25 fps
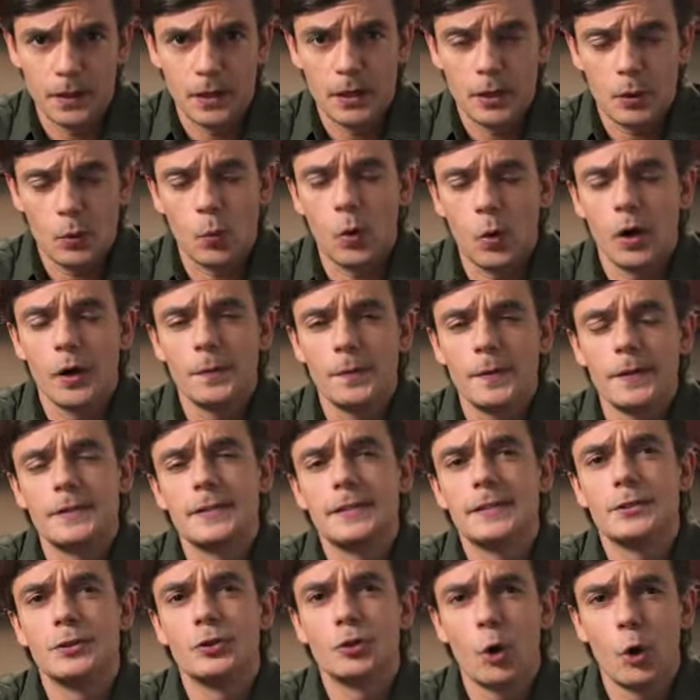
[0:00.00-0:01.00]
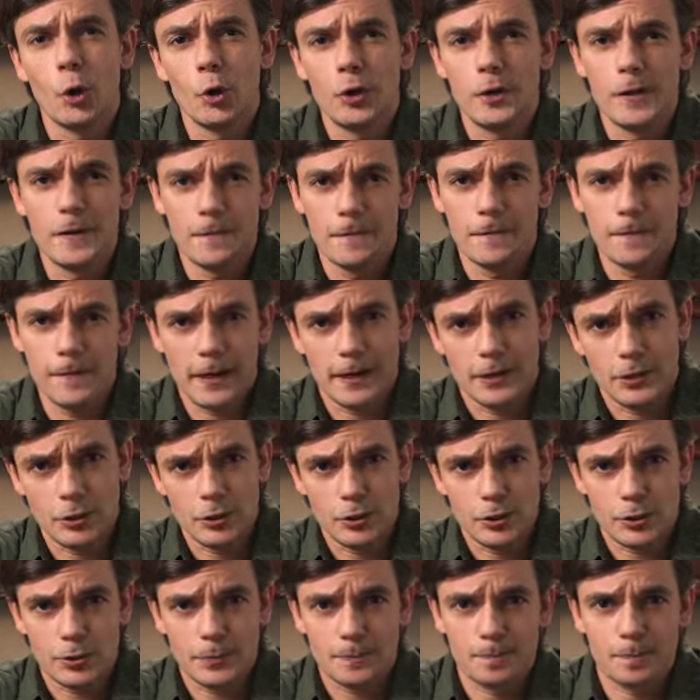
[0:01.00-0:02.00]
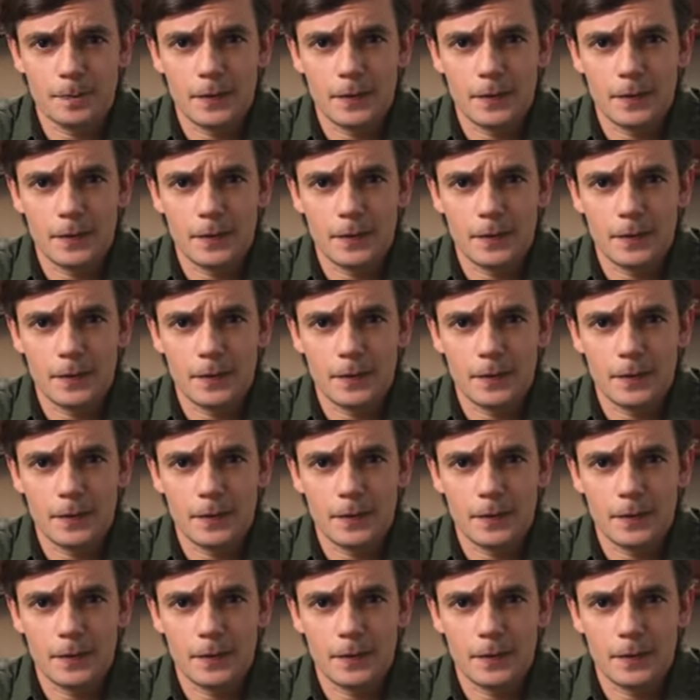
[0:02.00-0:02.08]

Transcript: one that is non-infectious.